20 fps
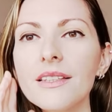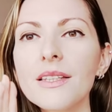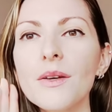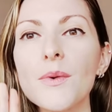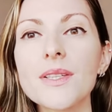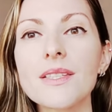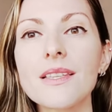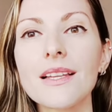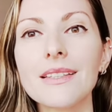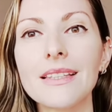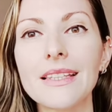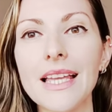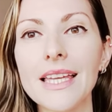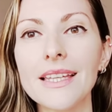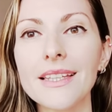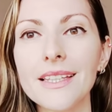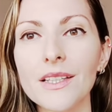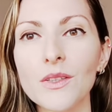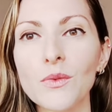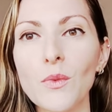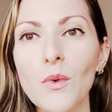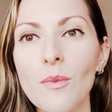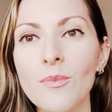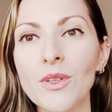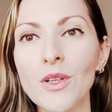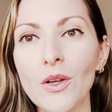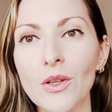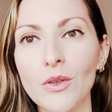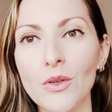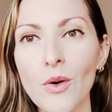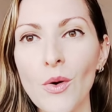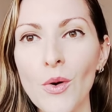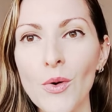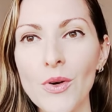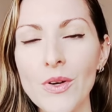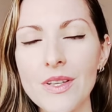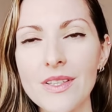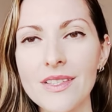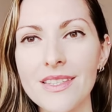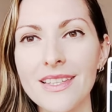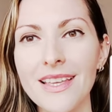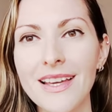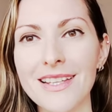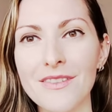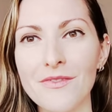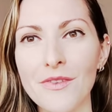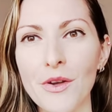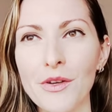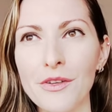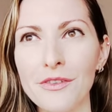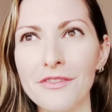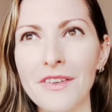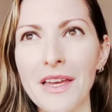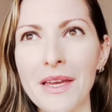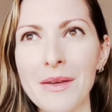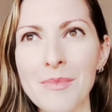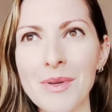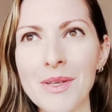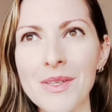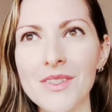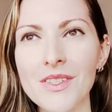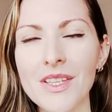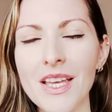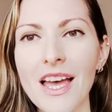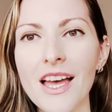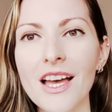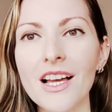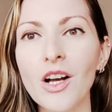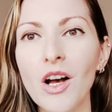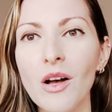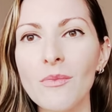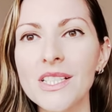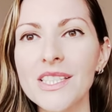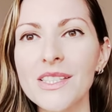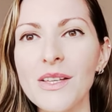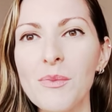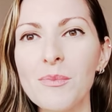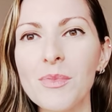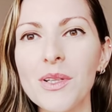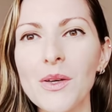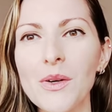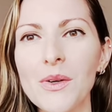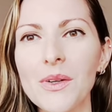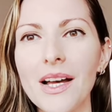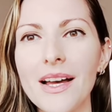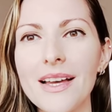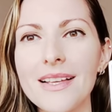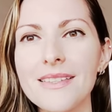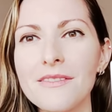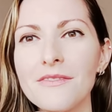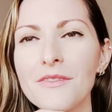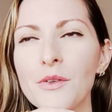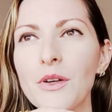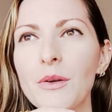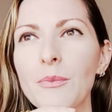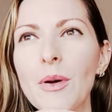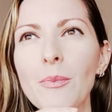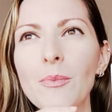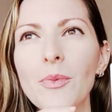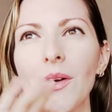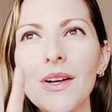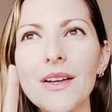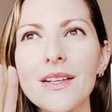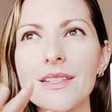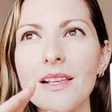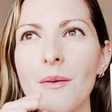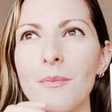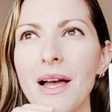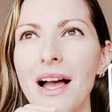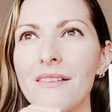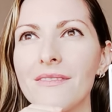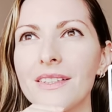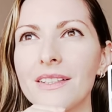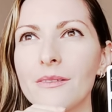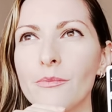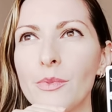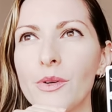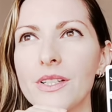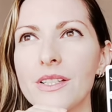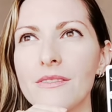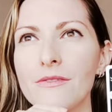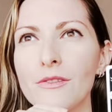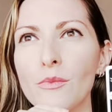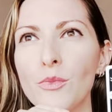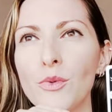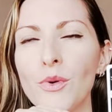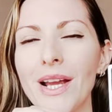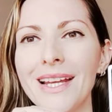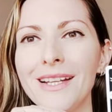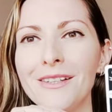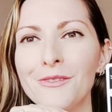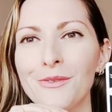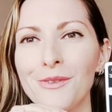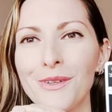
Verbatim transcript: there was that naked woman on a horse that is very famous. Comment down below, guys, if you remember, because I'm having a bit of a brain